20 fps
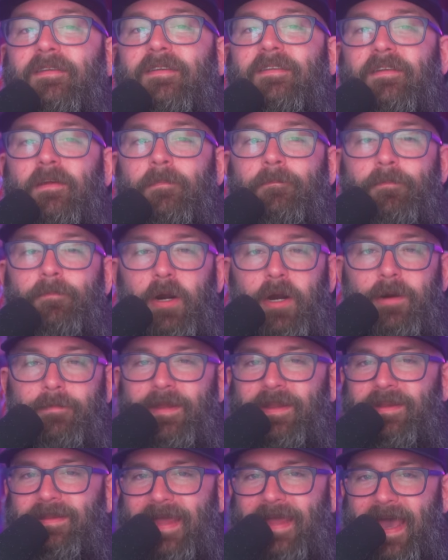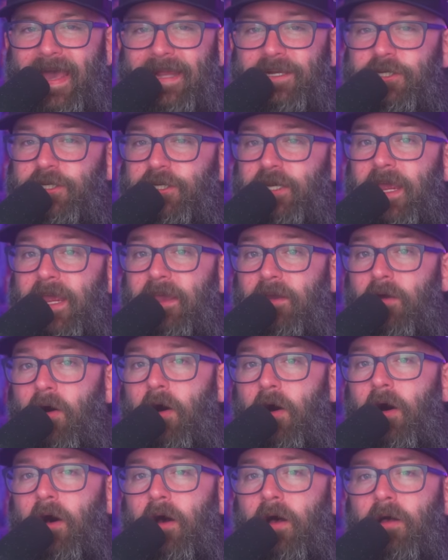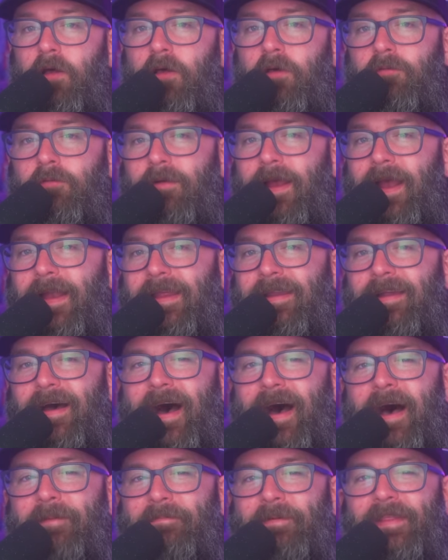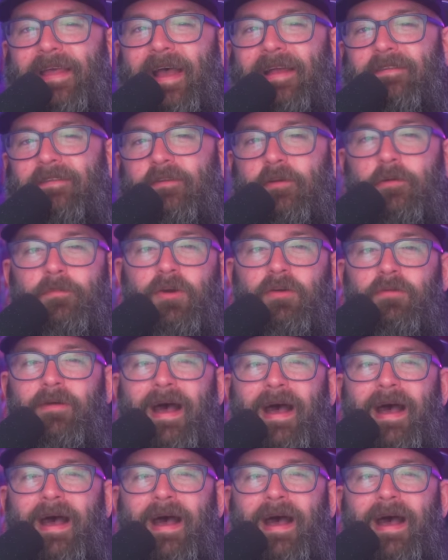suburban dad chic, all ready to hop in that Subaru